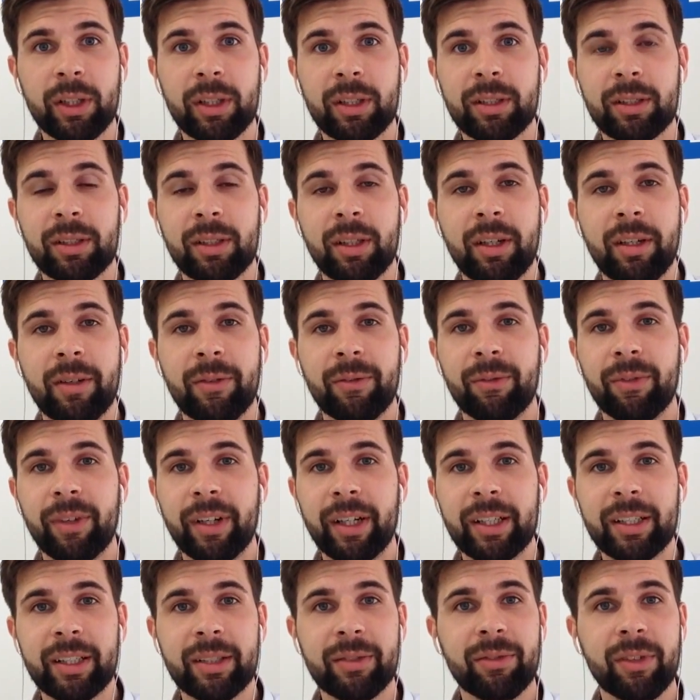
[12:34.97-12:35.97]
are
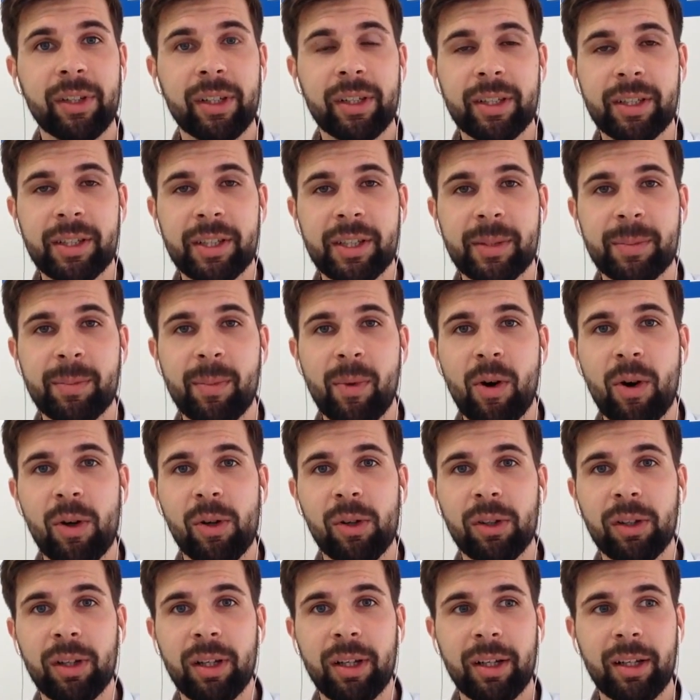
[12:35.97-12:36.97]
very, very
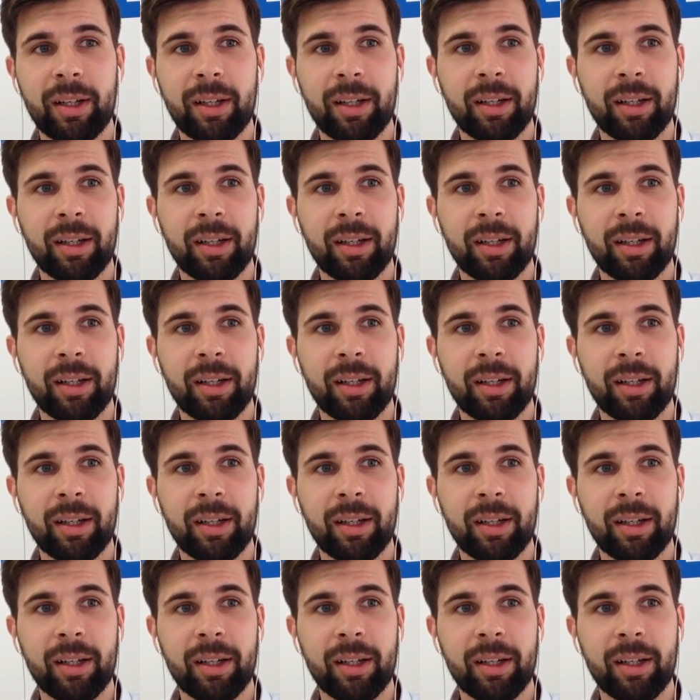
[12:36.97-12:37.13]
small.